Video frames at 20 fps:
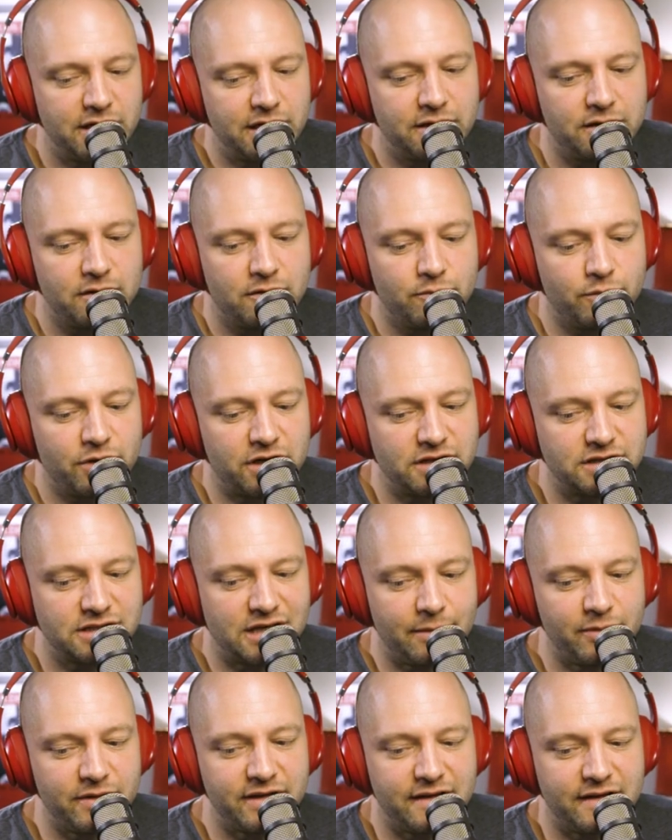But, but on
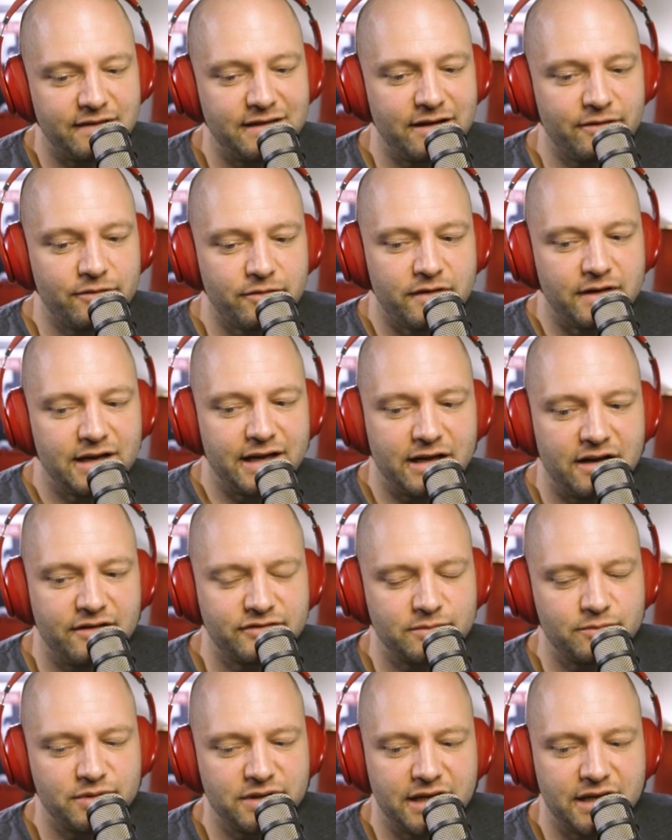top of that, the other thing I
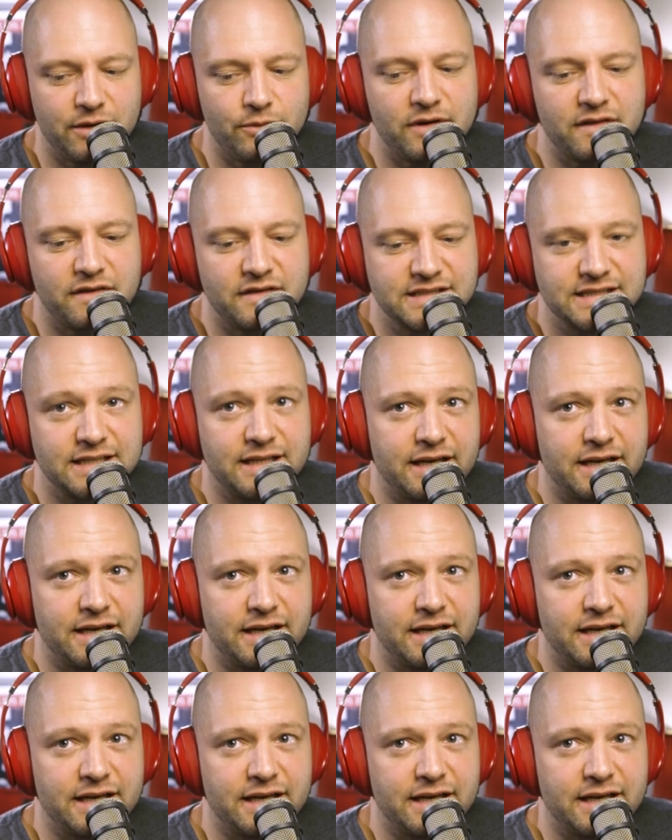often play with is